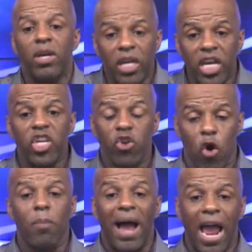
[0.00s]
in
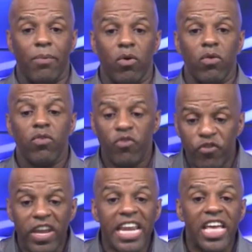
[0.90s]
your Bible,
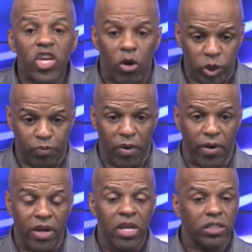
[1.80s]
feeding your
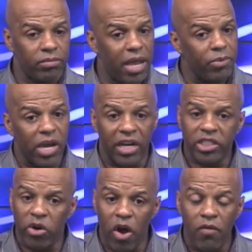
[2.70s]
spirit. Sometimes you got to
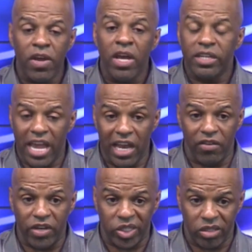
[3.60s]
turn off the
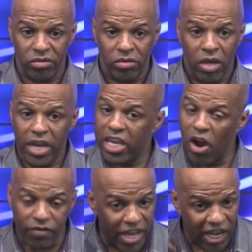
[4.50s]
television and get
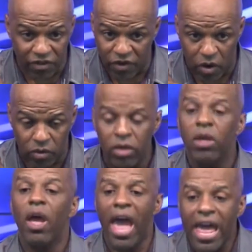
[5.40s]
off the telephone
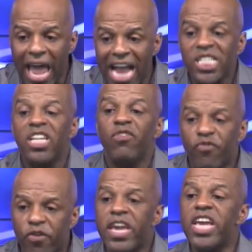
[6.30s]
and actually
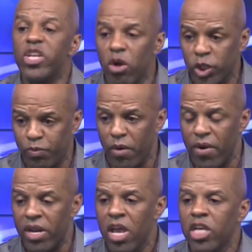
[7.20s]
feed your
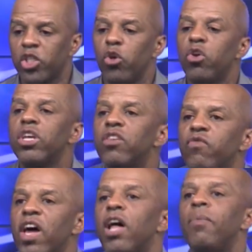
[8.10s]
spirit so you can
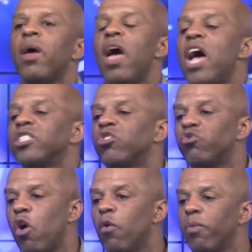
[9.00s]
develop as a
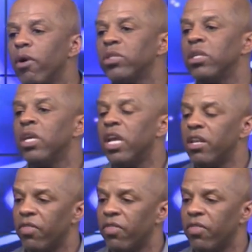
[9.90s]
strong person in the